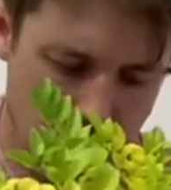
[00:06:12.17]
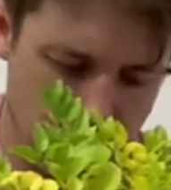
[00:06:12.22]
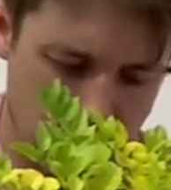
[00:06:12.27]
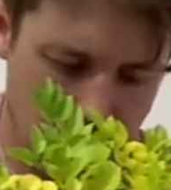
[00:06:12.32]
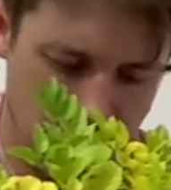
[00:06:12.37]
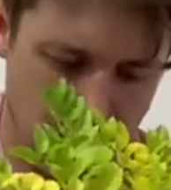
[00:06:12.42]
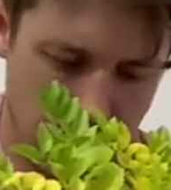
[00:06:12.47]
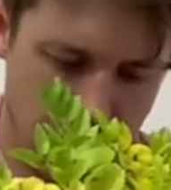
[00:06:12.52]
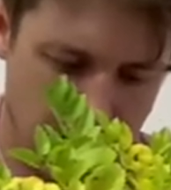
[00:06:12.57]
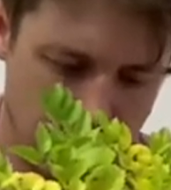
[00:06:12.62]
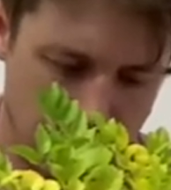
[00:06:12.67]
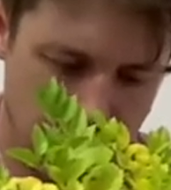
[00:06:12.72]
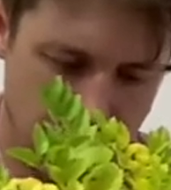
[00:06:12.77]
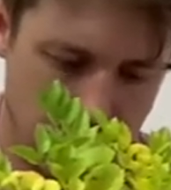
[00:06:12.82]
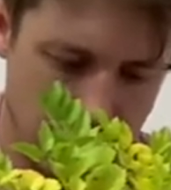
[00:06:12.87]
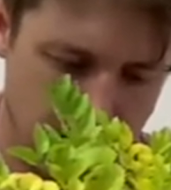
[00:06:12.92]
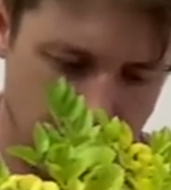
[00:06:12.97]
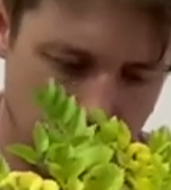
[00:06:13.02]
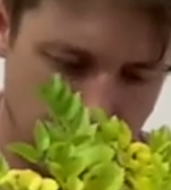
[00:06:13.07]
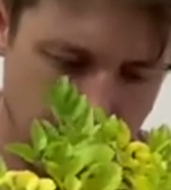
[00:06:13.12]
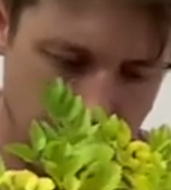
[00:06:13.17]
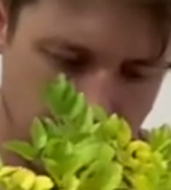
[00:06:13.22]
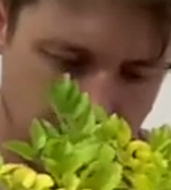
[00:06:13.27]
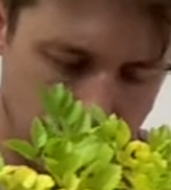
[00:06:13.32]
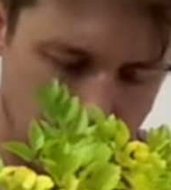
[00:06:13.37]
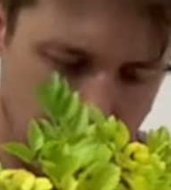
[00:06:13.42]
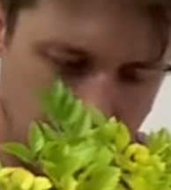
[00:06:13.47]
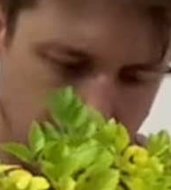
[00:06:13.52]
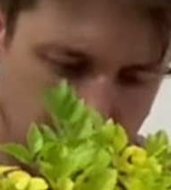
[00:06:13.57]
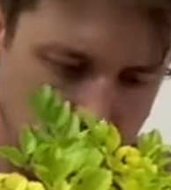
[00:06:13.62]
I'm going to start working
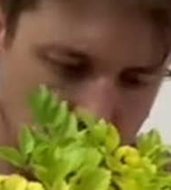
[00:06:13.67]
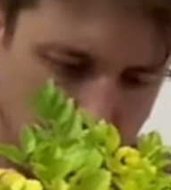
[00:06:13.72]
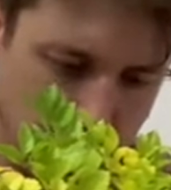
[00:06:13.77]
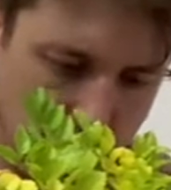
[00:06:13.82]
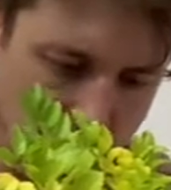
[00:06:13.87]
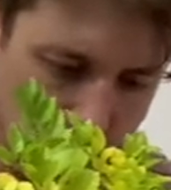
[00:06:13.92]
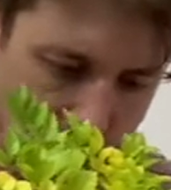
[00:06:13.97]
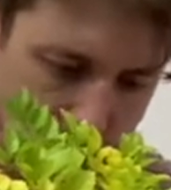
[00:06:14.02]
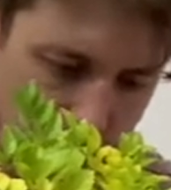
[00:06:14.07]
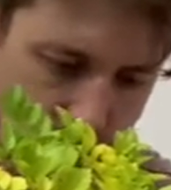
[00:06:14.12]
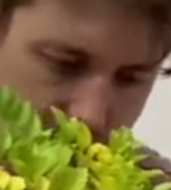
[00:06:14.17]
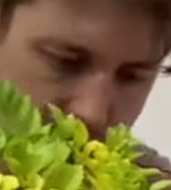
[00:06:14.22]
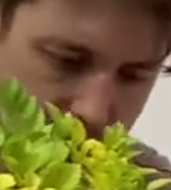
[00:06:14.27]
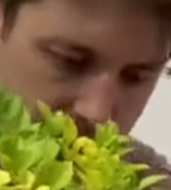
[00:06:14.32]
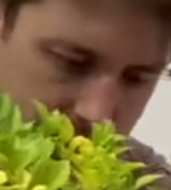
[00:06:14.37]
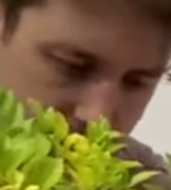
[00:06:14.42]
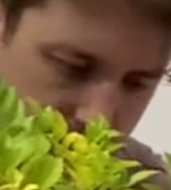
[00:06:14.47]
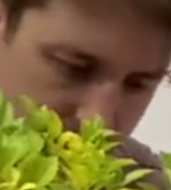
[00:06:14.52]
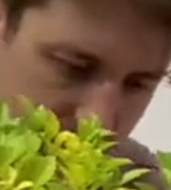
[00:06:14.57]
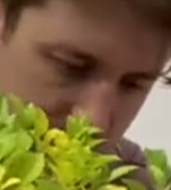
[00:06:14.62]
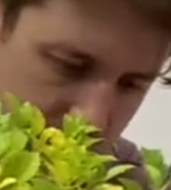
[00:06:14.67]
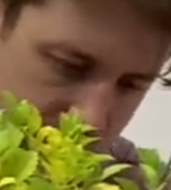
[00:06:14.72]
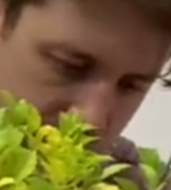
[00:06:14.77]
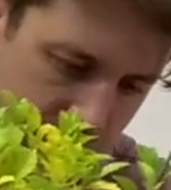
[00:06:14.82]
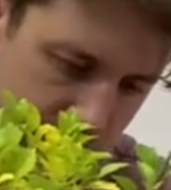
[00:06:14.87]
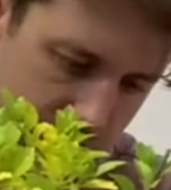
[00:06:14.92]
it down like this.